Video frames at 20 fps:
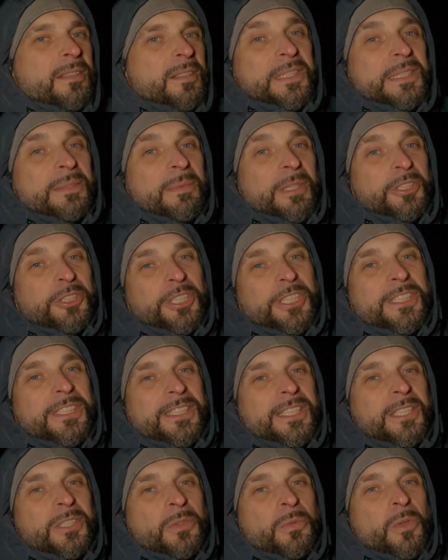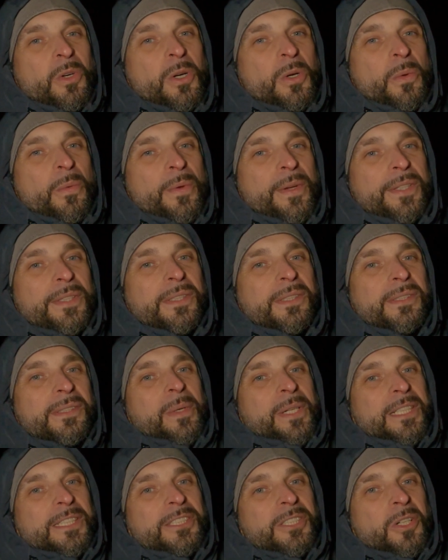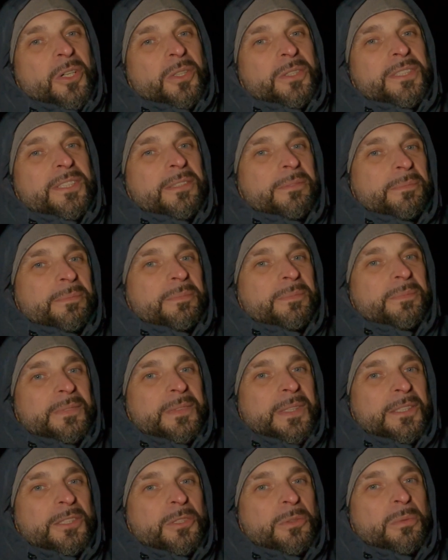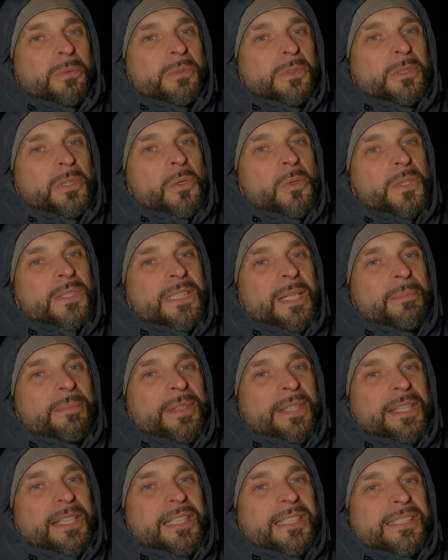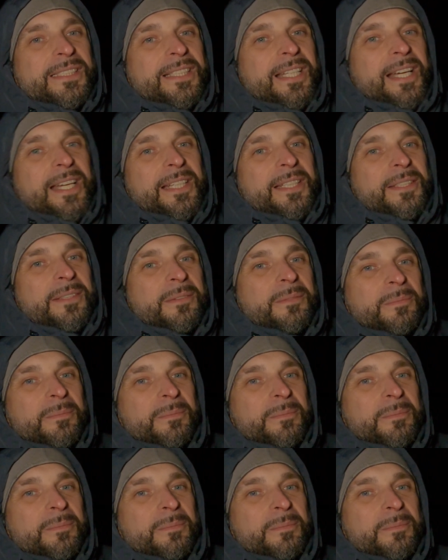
It's much easier to work with when it's hot and to cook something inside.